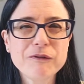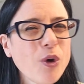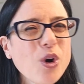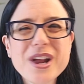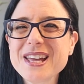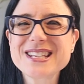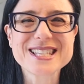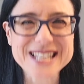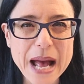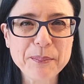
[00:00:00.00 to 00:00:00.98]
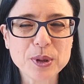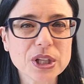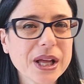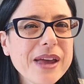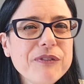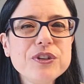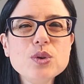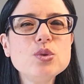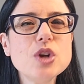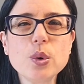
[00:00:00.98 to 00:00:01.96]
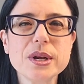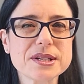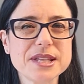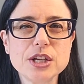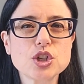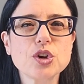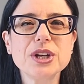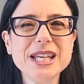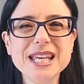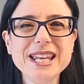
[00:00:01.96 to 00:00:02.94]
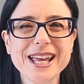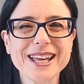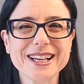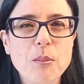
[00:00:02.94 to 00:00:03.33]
For example, if you notice that you're eating